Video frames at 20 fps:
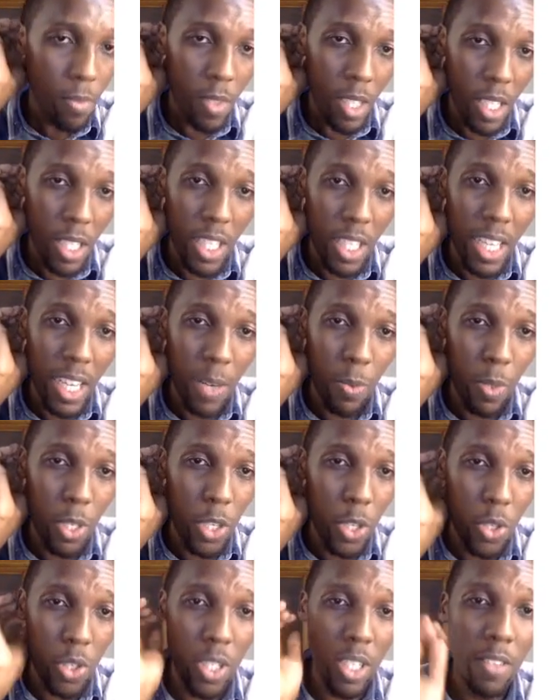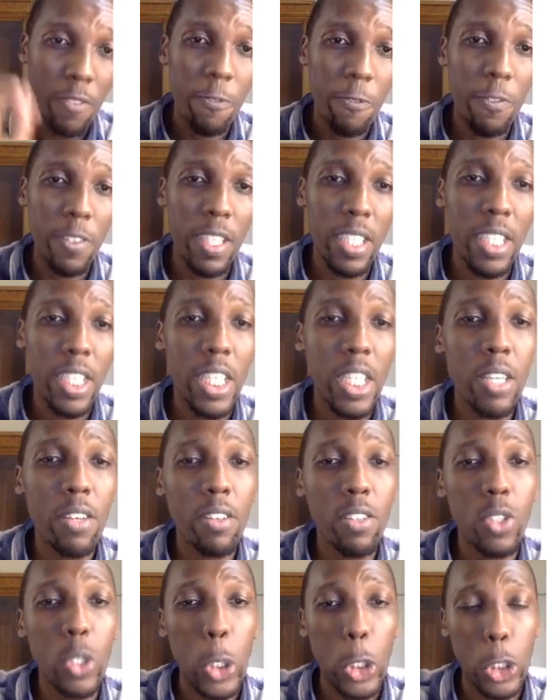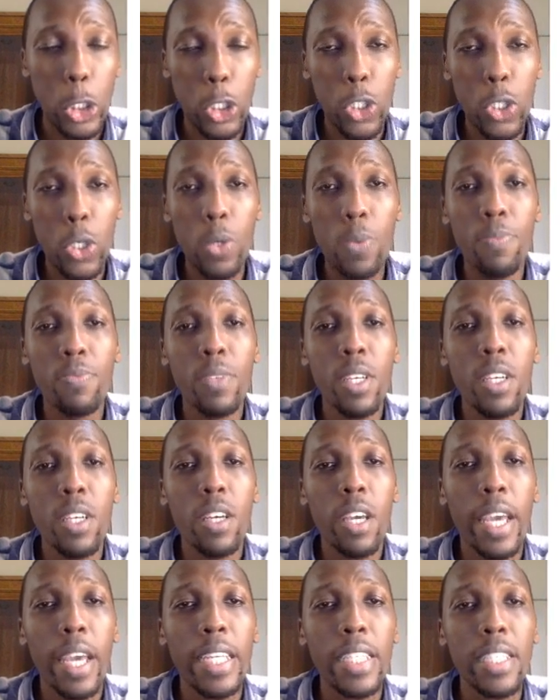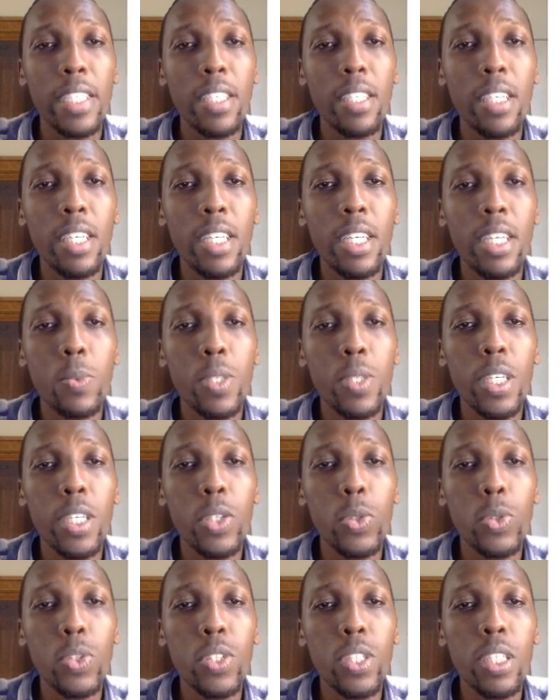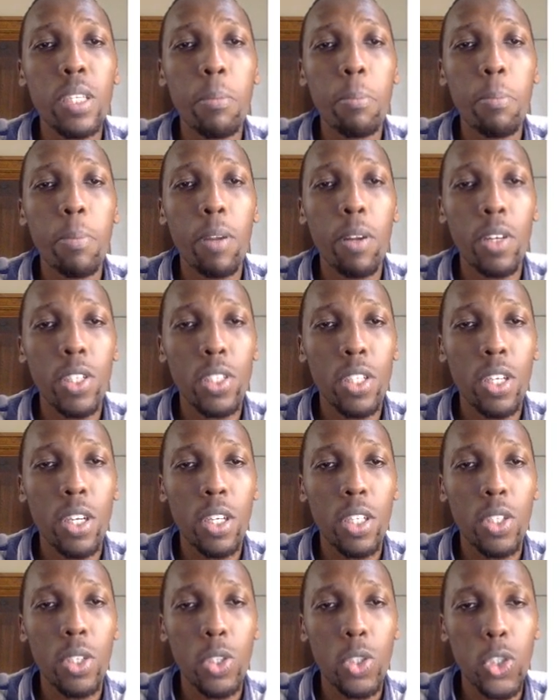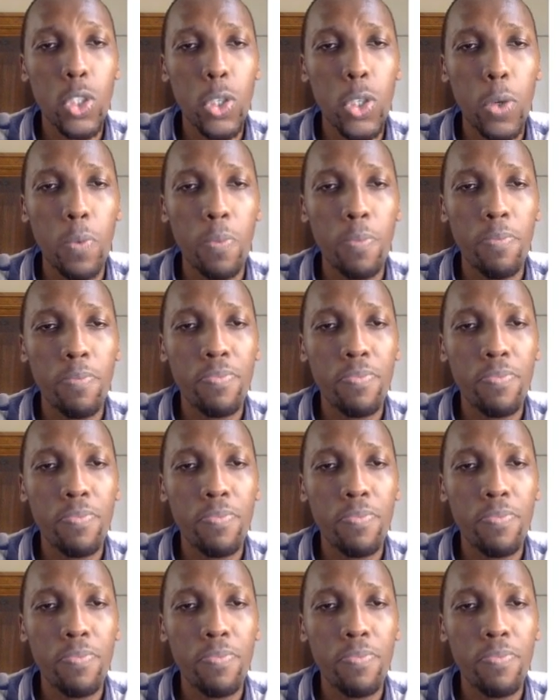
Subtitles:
Here we're using figure.show, and here we are using plot.show,